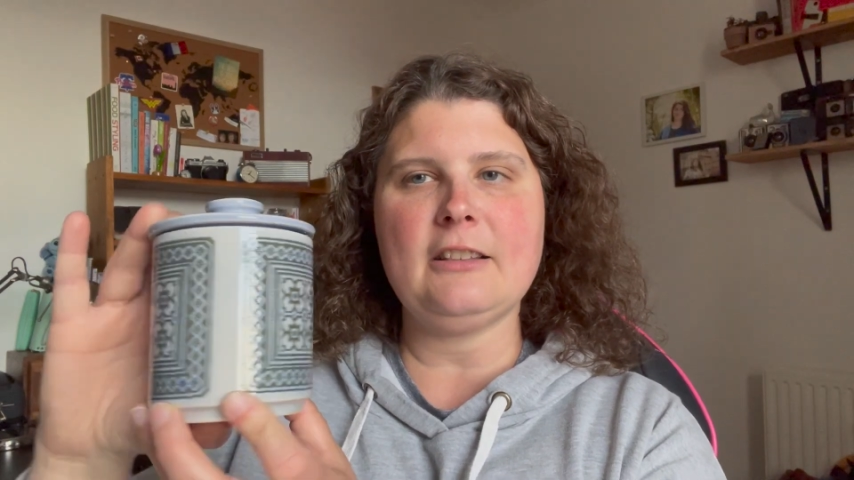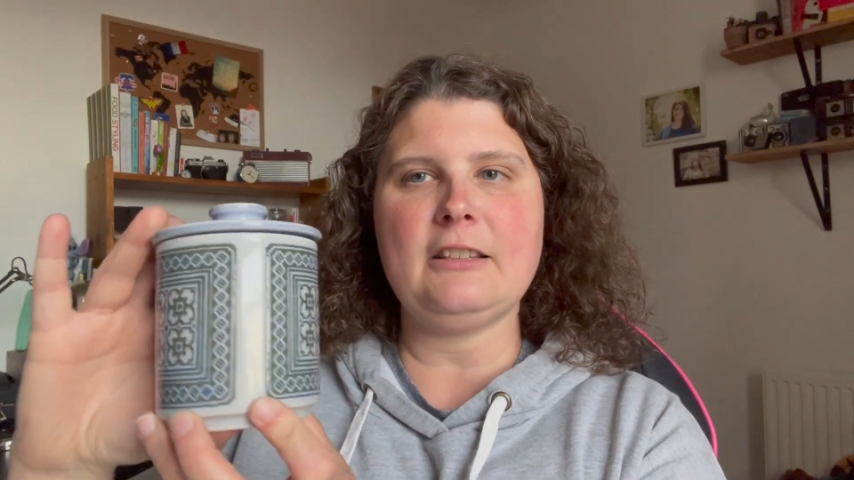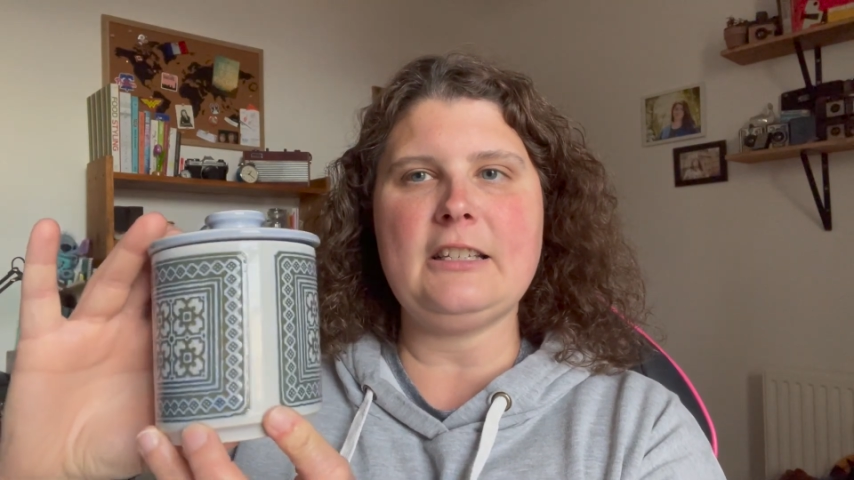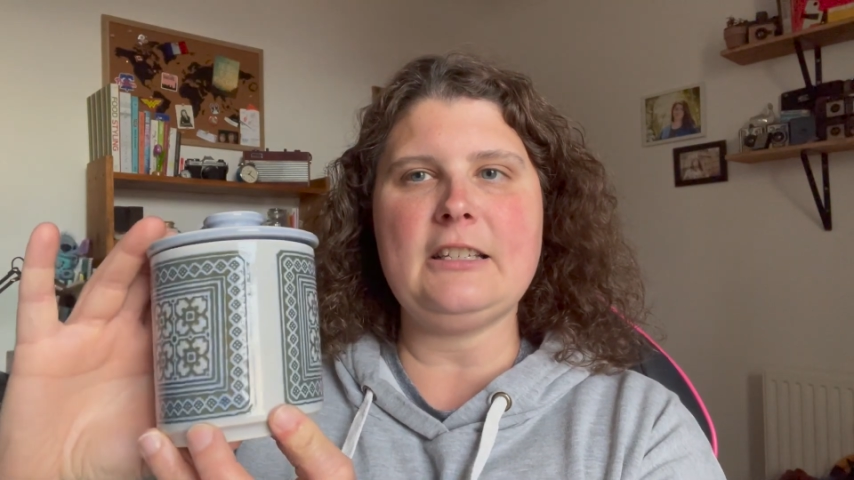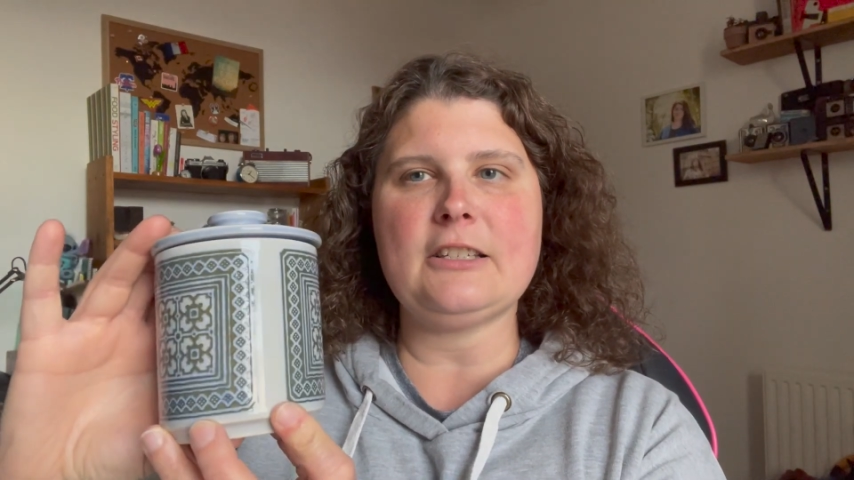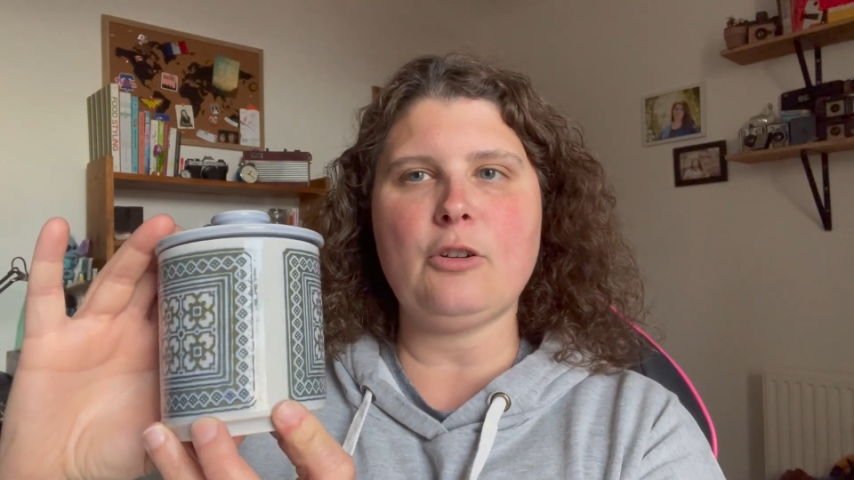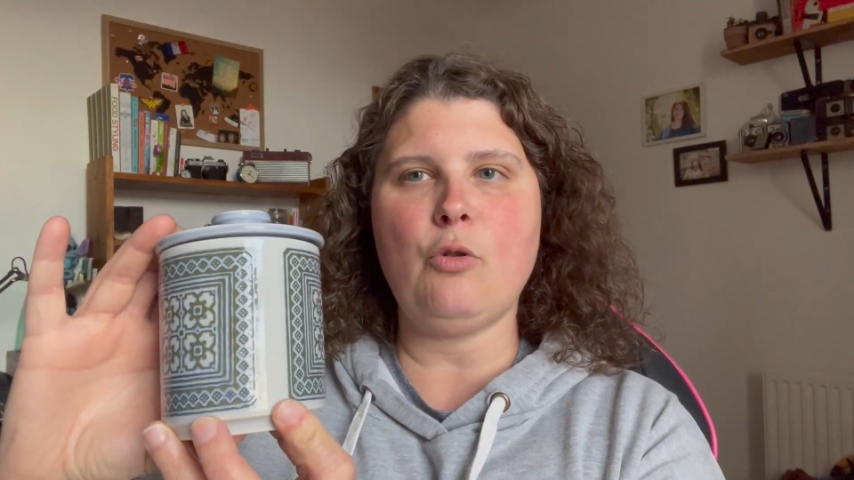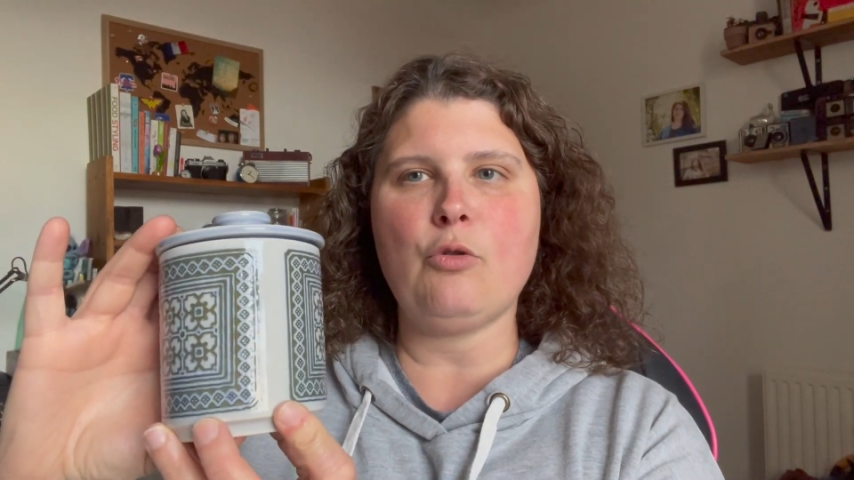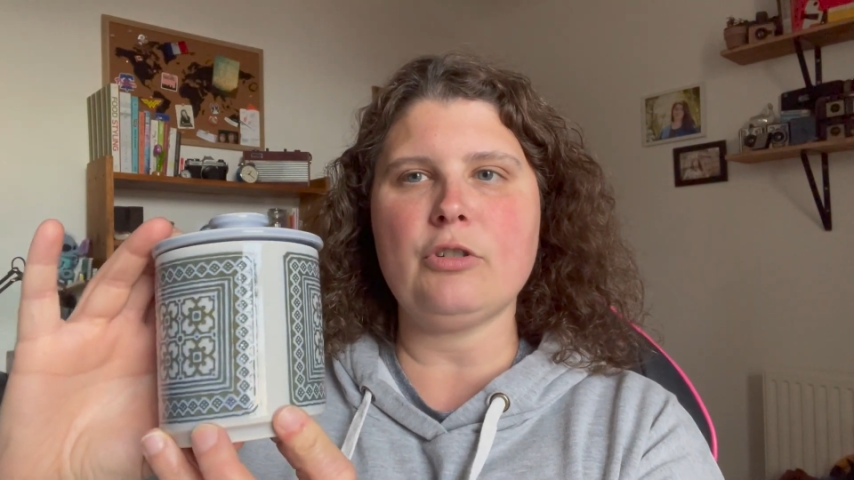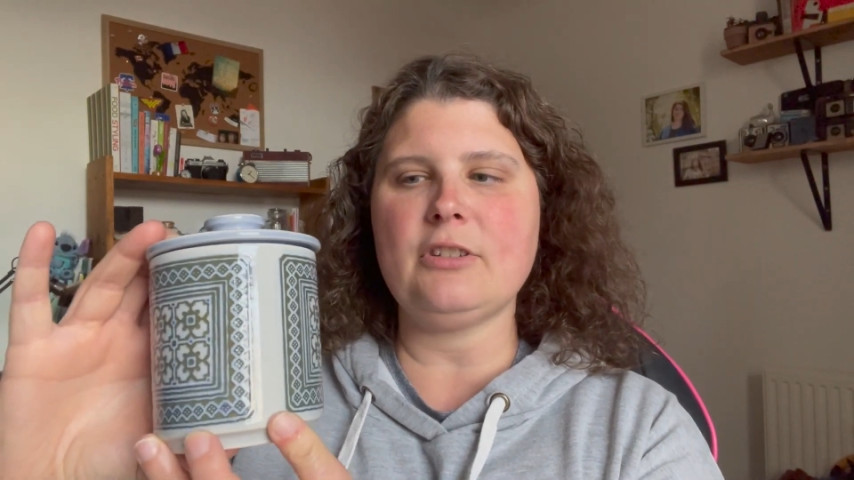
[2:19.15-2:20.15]
These
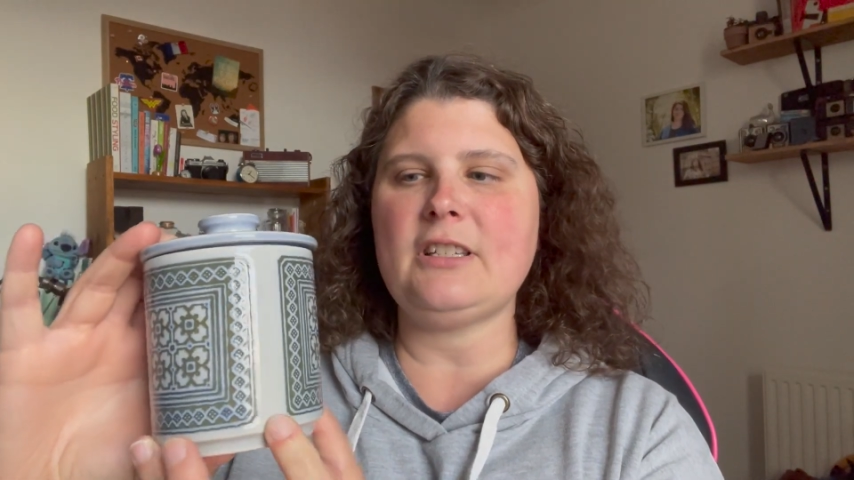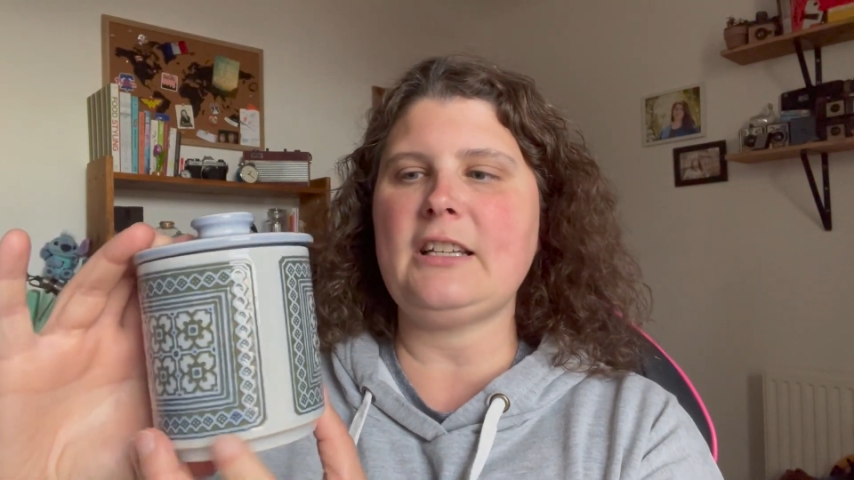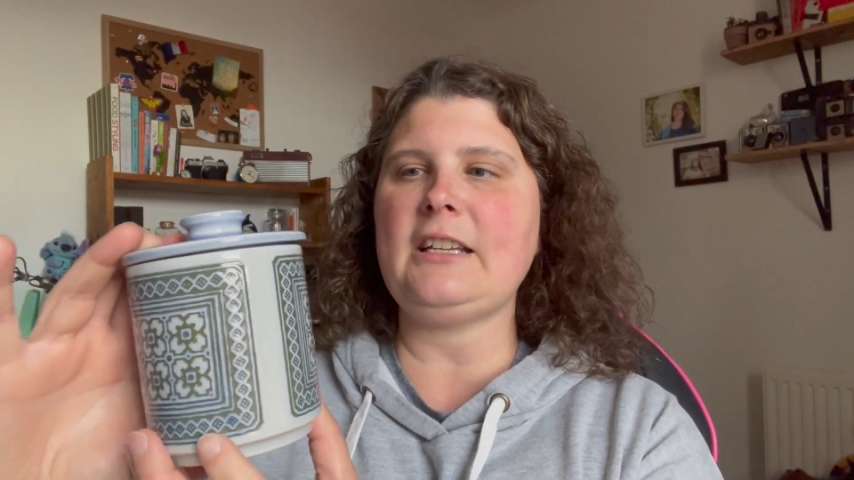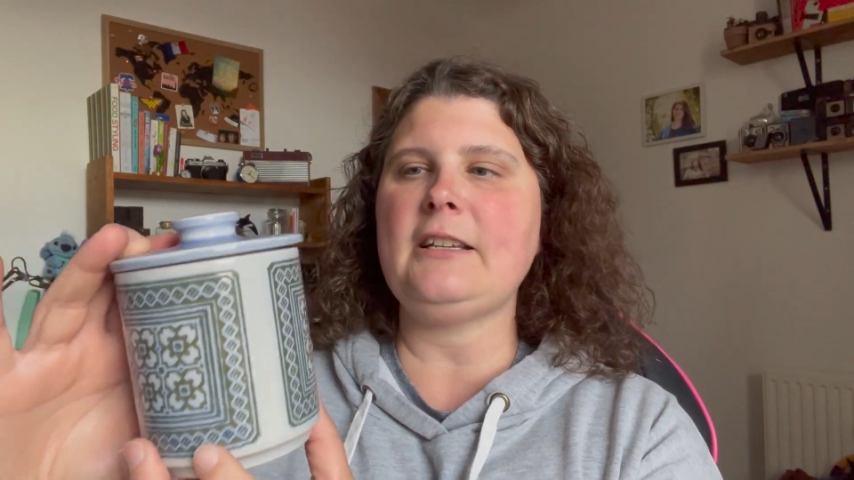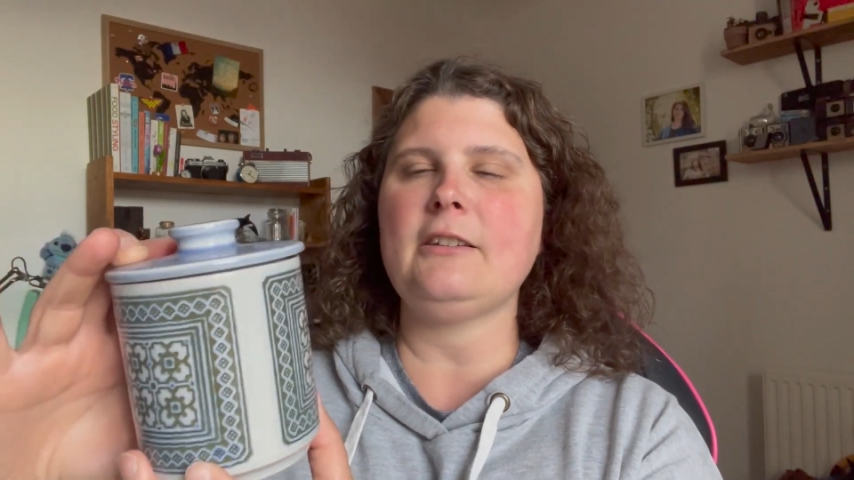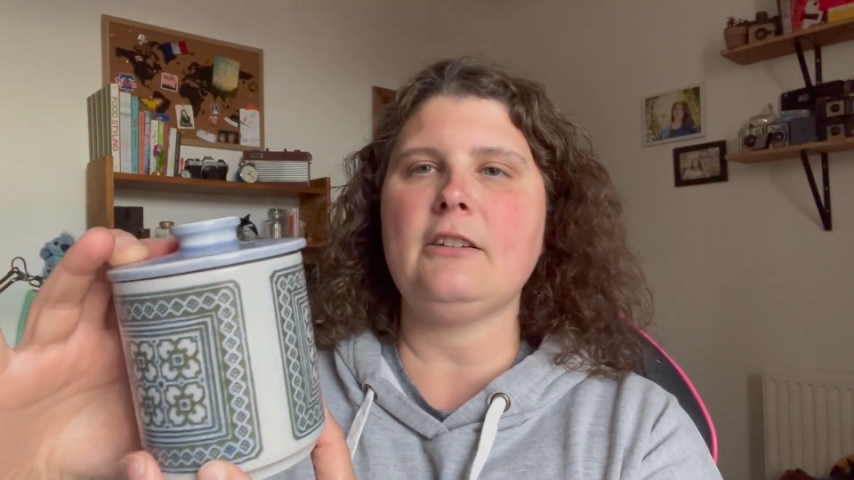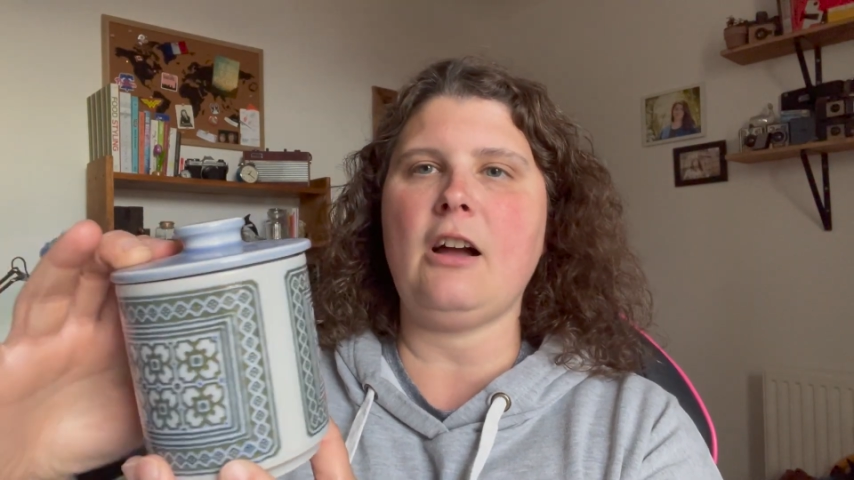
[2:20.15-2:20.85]
Hornsey,